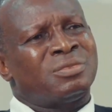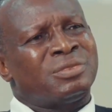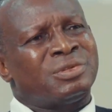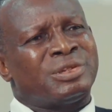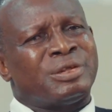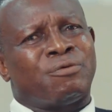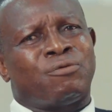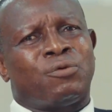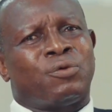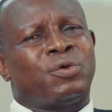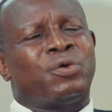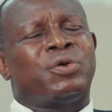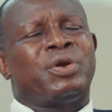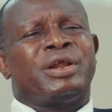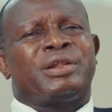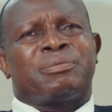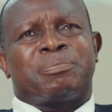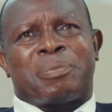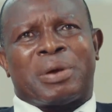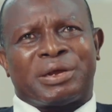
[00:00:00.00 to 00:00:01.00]
it's a
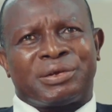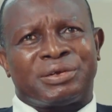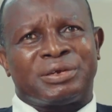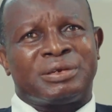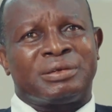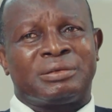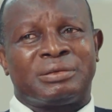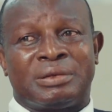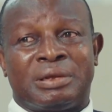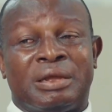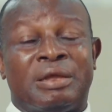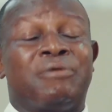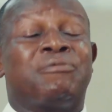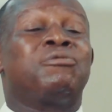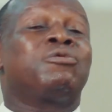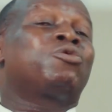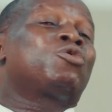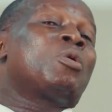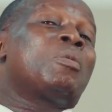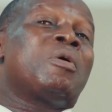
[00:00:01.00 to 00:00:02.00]
great passion.
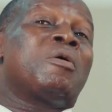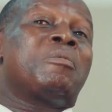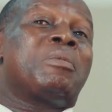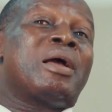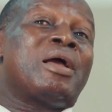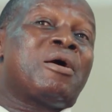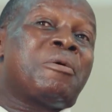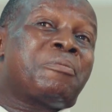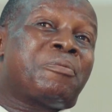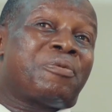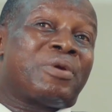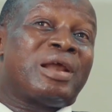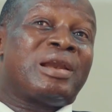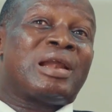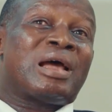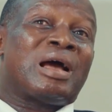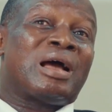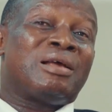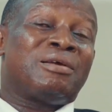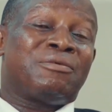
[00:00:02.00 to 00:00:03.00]
Even some of my friends
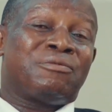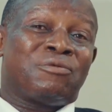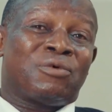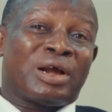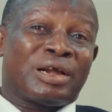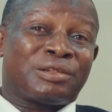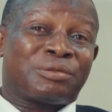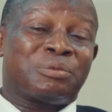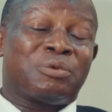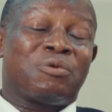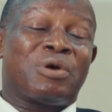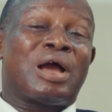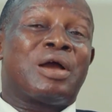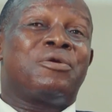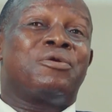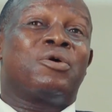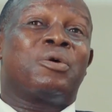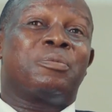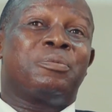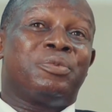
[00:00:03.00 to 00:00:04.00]
are even ask me, why are
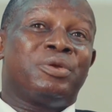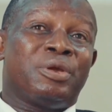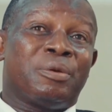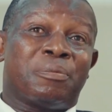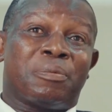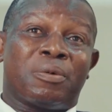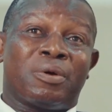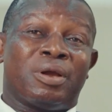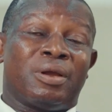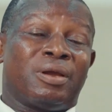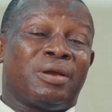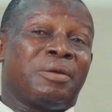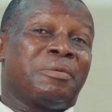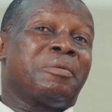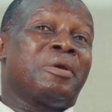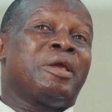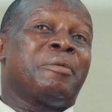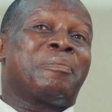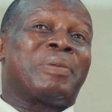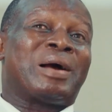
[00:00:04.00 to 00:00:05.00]
you not being
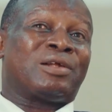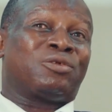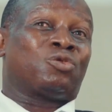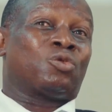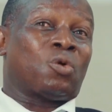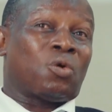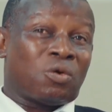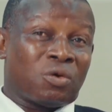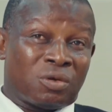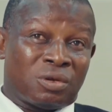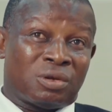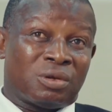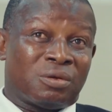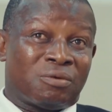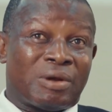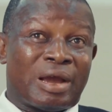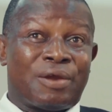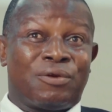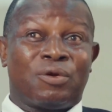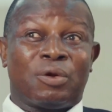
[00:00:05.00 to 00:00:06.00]
a pastor?
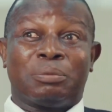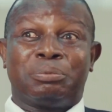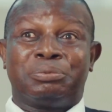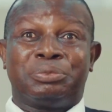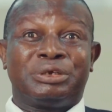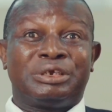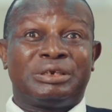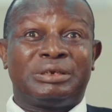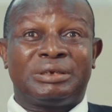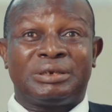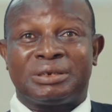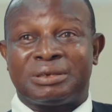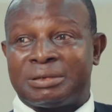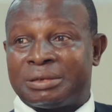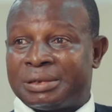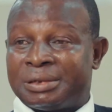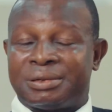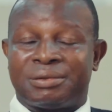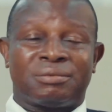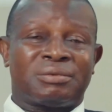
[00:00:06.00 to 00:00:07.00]
Why are you not
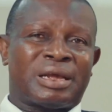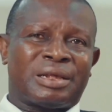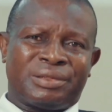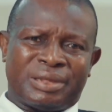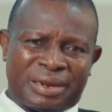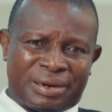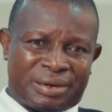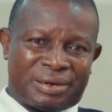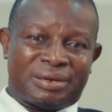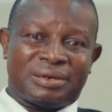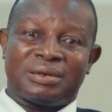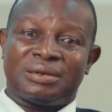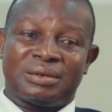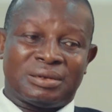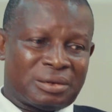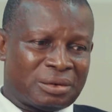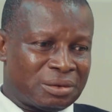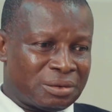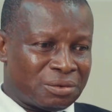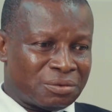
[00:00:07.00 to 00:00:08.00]
being I said,
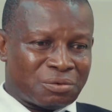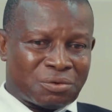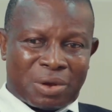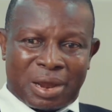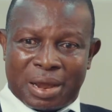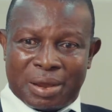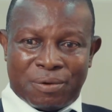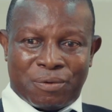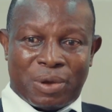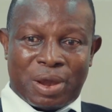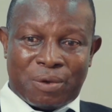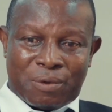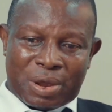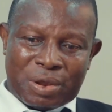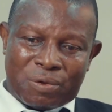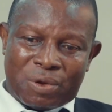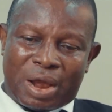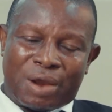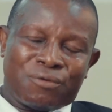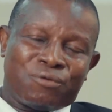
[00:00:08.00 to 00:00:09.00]
why, when
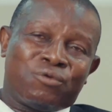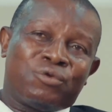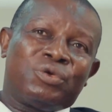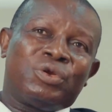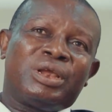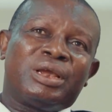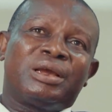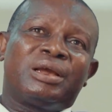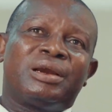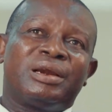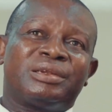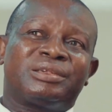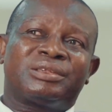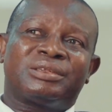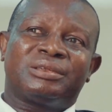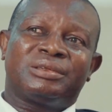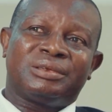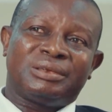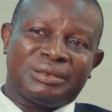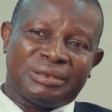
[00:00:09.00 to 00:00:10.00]
you are doing a
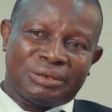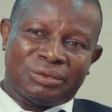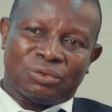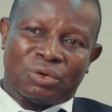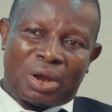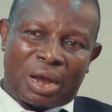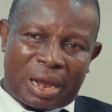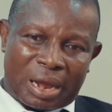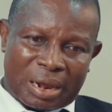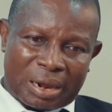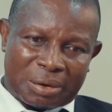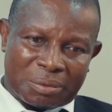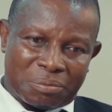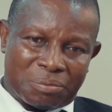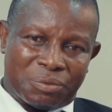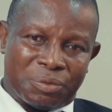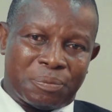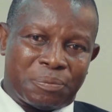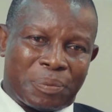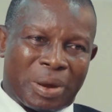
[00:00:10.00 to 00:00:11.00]
great thing, you are
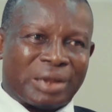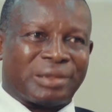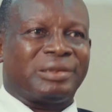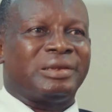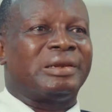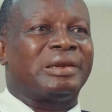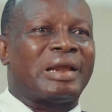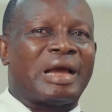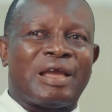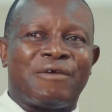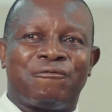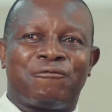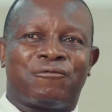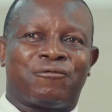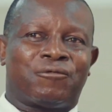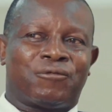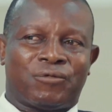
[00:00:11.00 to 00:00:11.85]
imparting life